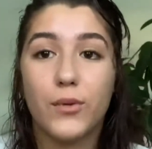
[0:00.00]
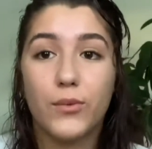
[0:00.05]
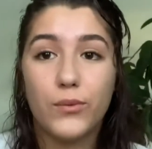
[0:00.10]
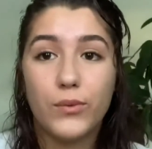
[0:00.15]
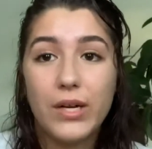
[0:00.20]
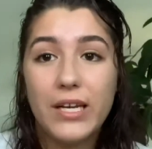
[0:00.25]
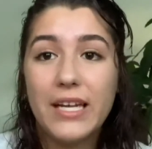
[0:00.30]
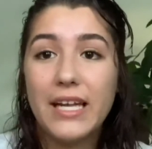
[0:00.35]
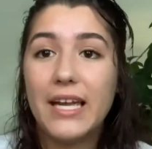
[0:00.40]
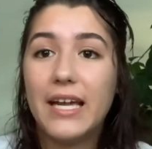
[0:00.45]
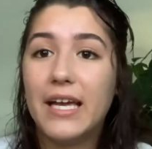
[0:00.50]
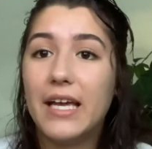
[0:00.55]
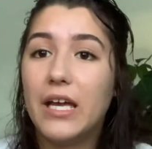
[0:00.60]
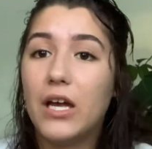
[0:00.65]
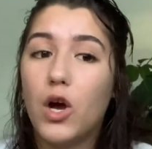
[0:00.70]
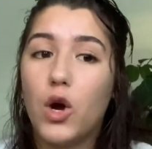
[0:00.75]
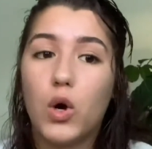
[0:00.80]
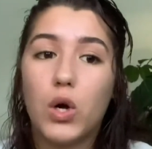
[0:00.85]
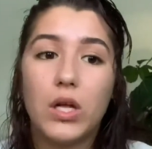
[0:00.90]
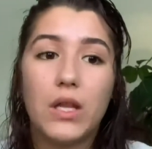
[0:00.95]
reading
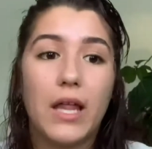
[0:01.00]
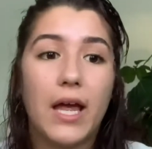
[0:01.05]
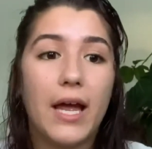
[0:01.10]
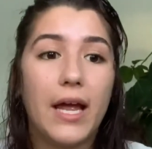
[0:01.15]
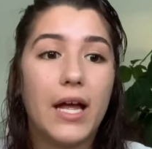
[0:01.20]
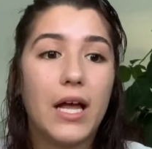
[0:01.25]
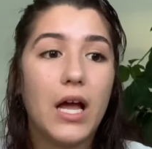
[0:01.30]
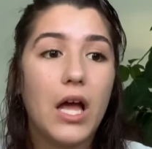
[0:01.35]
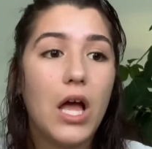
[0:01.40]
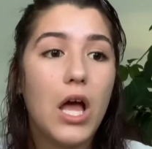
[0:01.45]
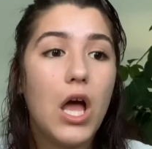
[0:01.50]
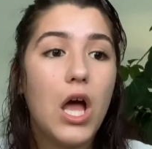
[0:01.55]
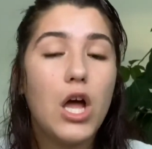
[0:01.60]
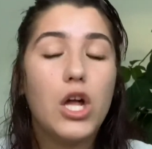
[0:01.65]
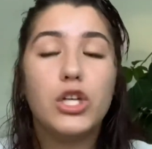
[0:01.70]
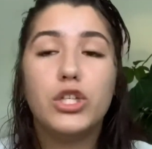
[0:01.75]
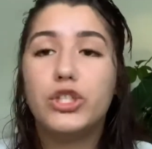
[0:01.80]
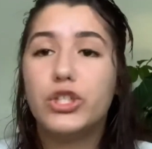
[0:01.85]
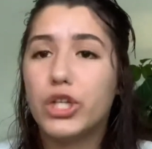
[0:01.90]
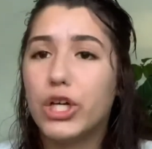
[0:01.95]
or like
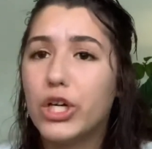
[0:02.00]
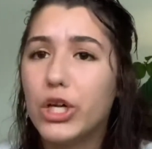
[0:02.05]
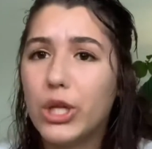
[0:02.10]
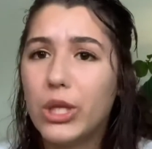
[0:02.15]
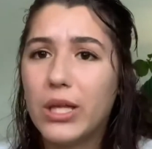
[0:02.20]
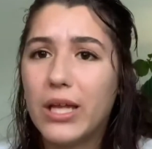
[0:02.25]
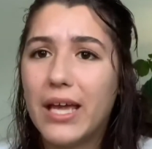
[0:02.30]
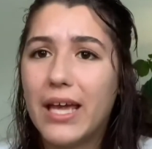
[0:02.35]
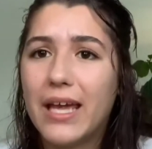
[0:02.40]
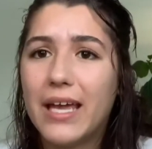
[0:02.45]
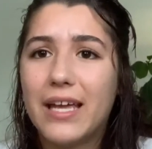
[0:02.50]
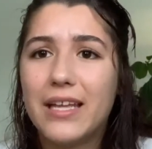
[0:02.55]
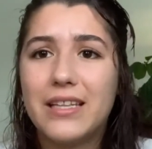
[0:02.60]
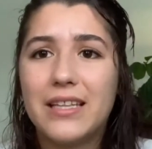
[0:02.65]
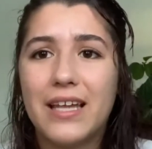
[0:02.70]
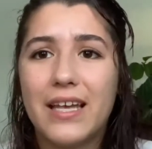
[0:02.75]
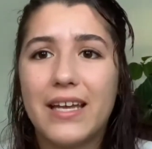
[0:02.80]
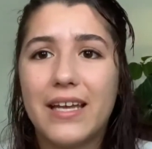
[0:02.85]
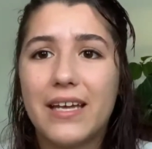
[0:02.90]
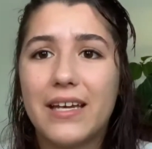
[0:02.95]
journaling and
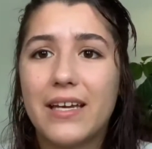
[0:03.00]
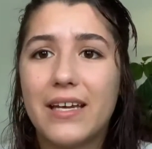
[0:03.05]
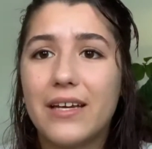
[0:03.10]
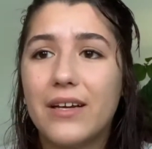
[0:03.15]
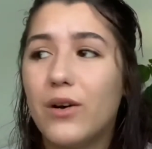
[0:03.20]
like,